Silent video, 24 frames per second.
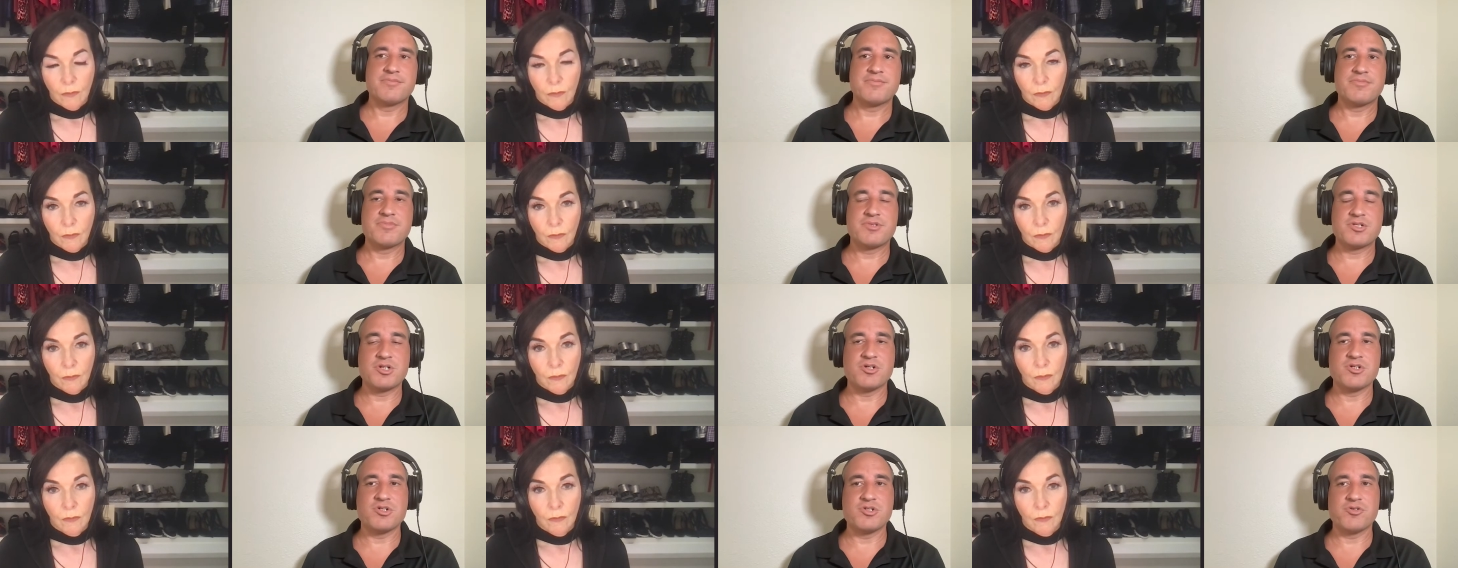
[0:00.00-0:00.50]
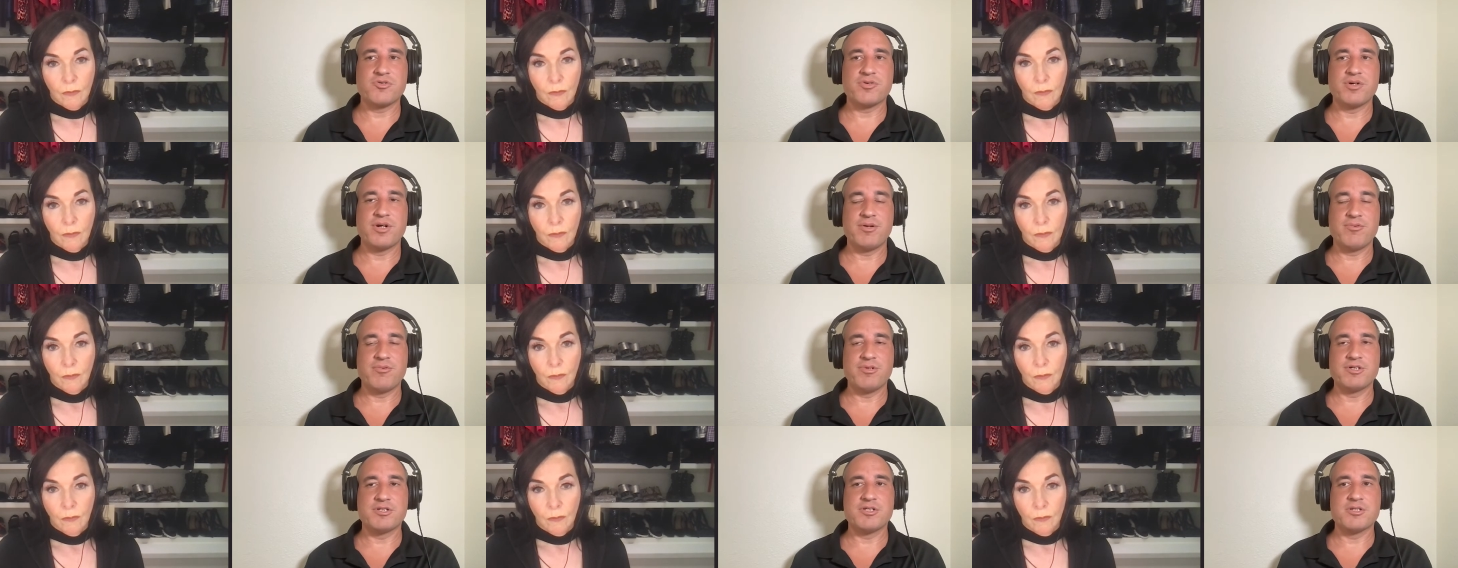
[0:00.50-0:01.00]
Speaker 1: surgery,
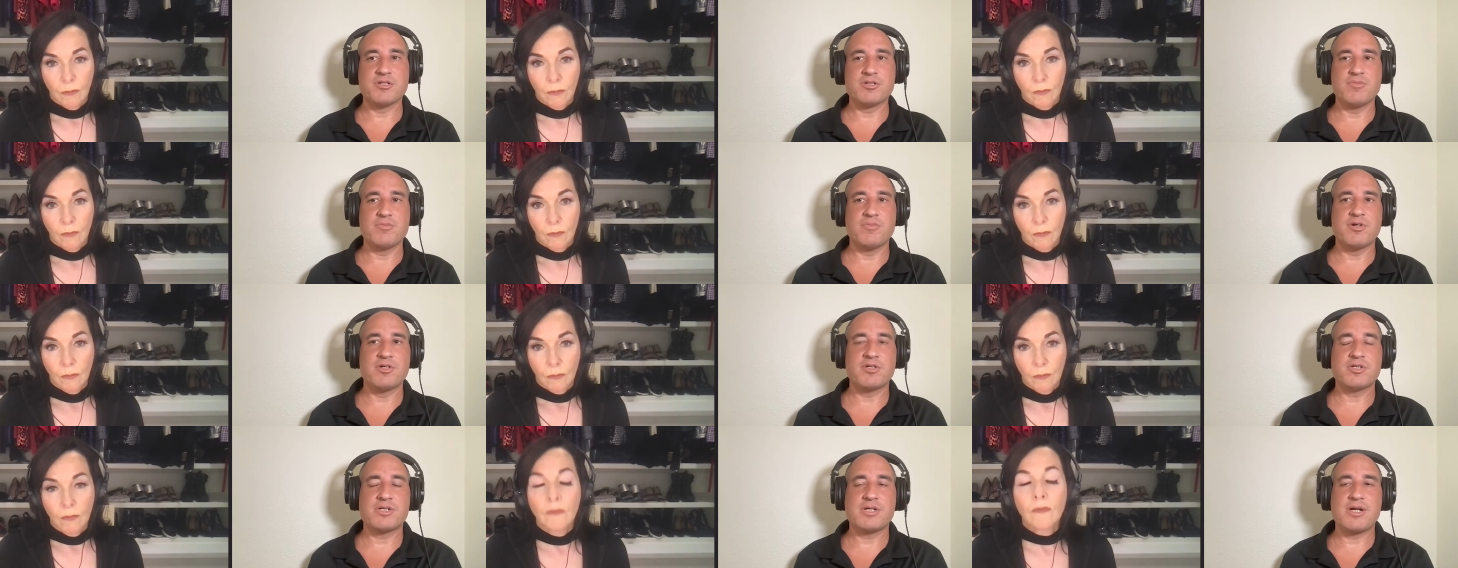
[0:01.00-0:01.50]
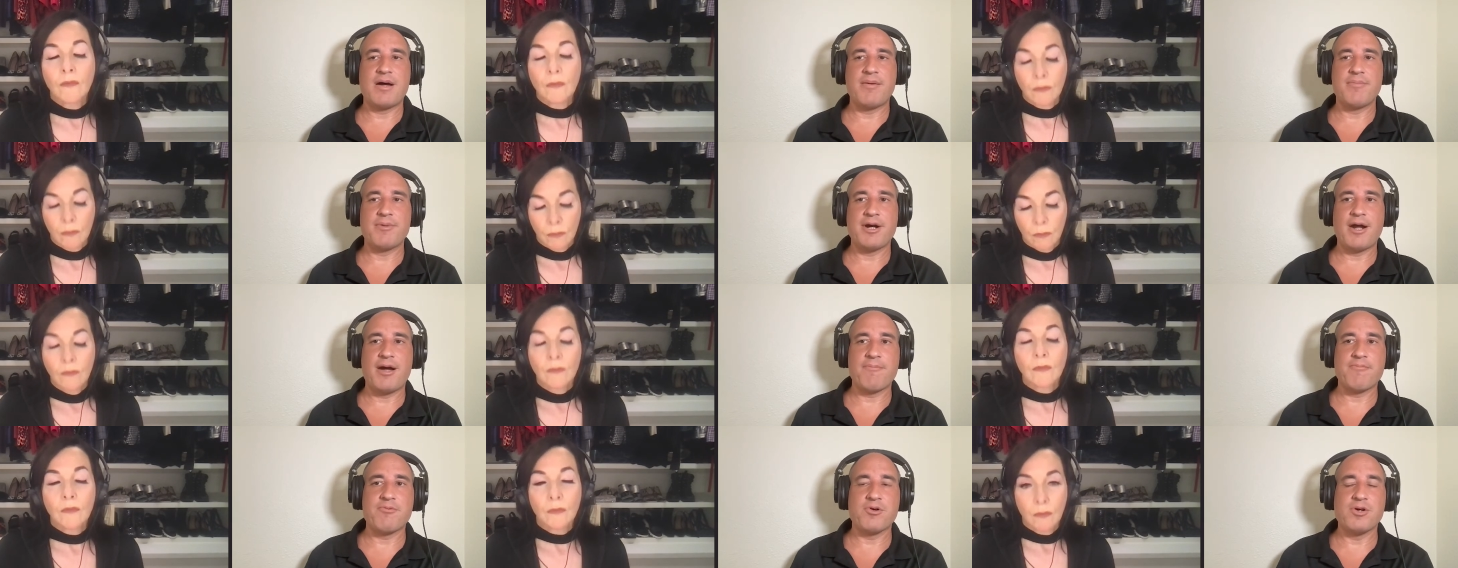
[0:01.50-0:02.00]
which is the most common
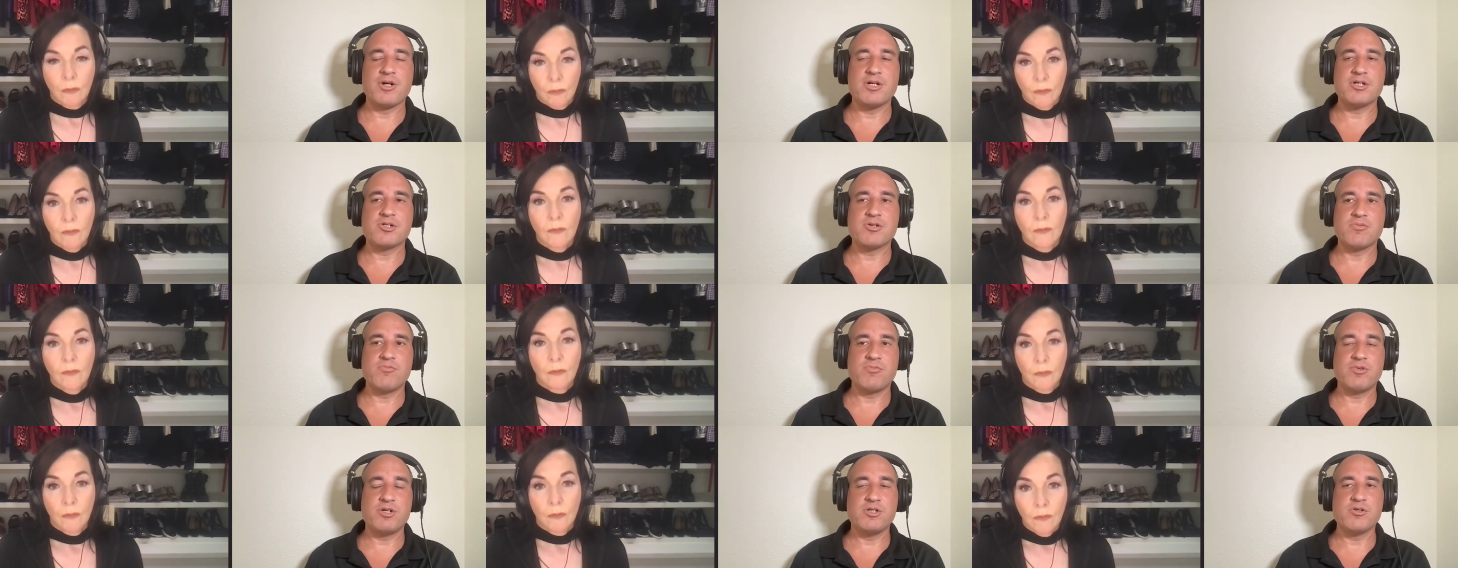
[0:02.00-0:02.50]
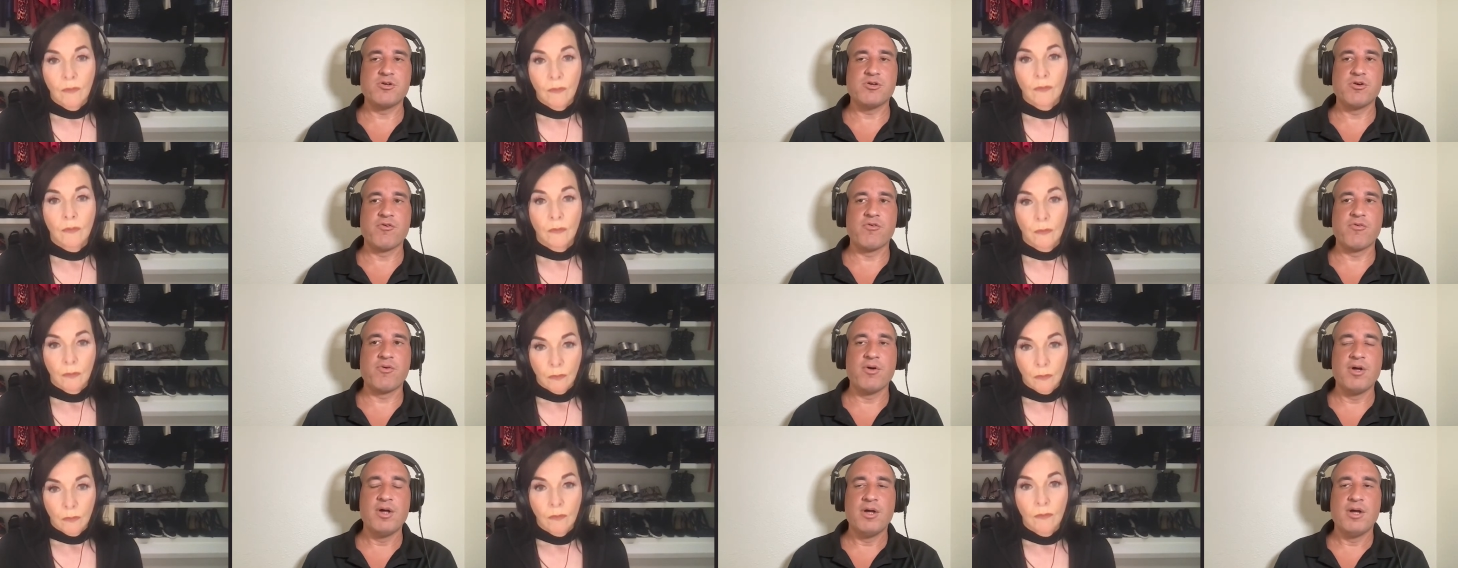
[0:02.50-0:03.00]
operation we
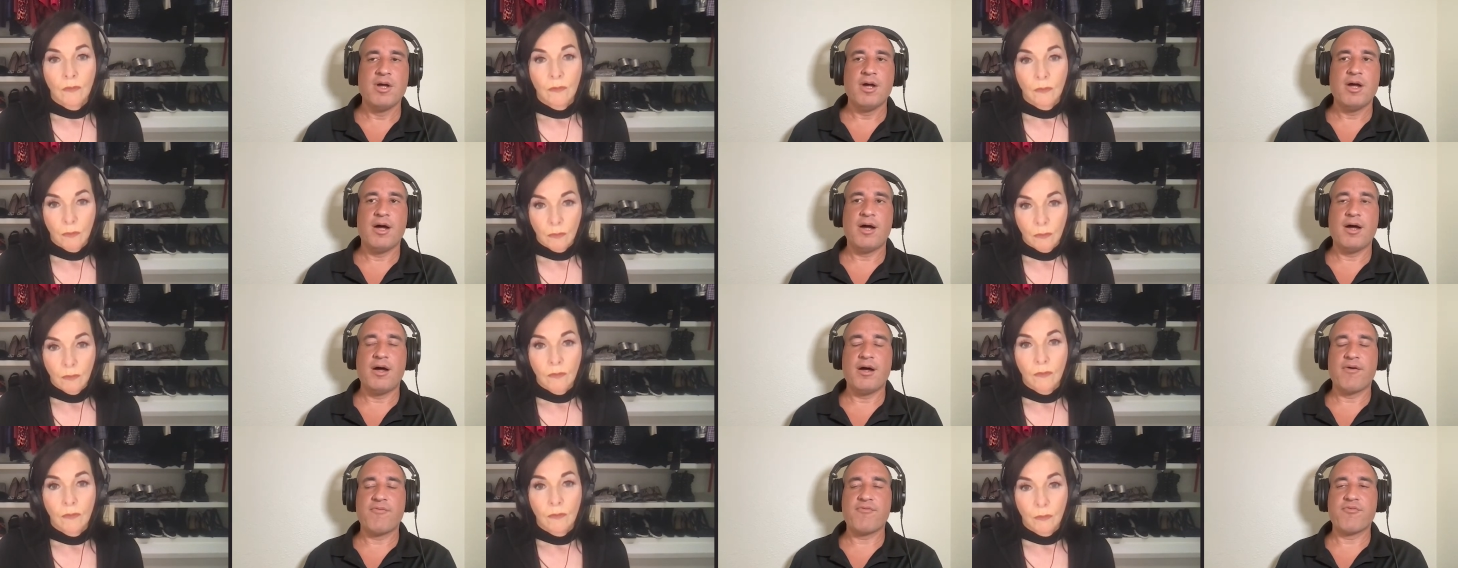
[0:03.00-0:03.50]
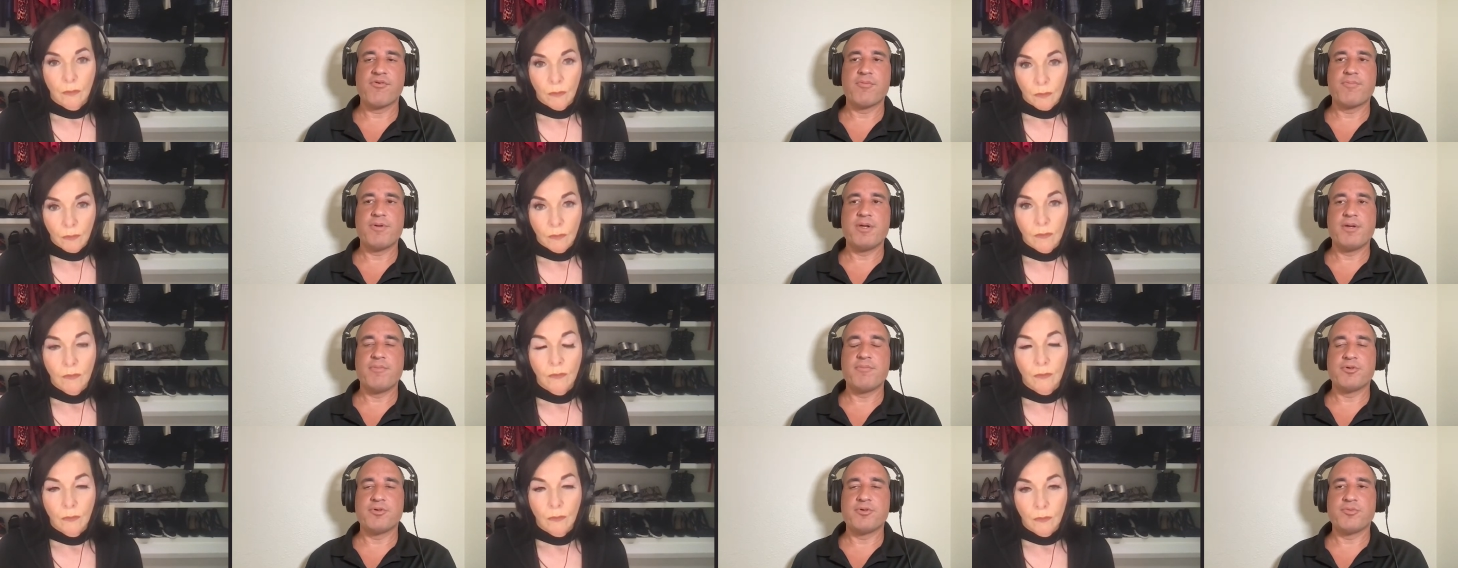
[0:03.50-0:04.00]
do uh, for
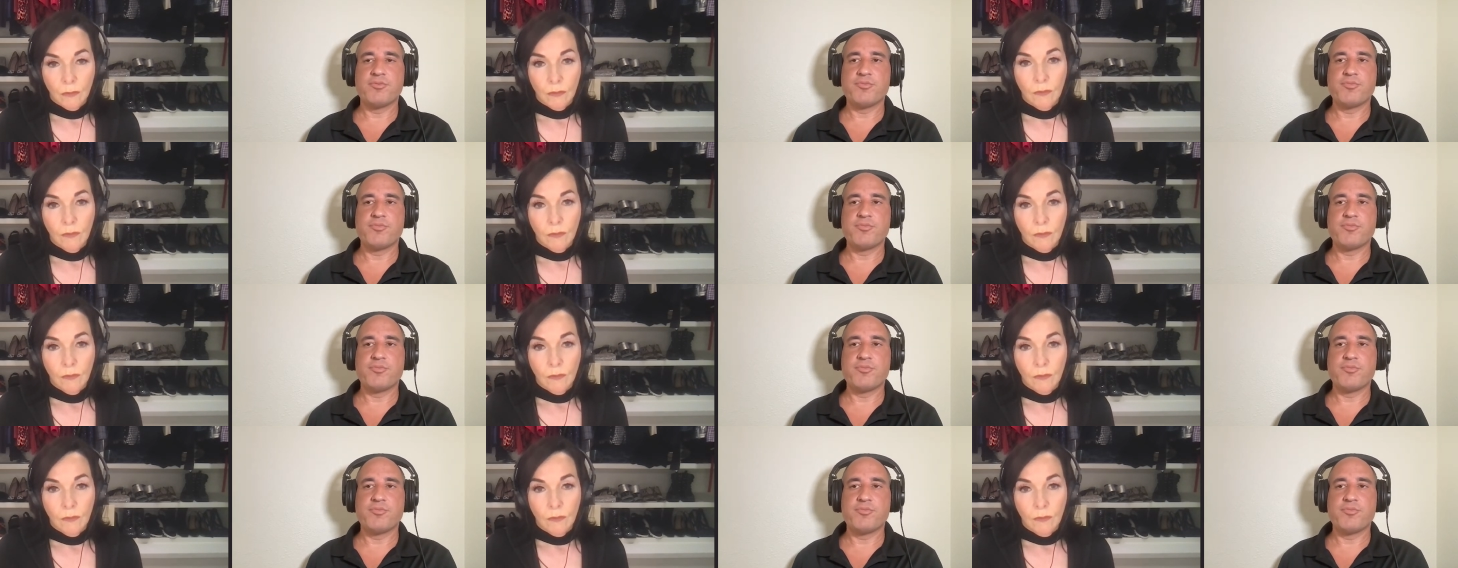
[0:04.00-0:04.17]
people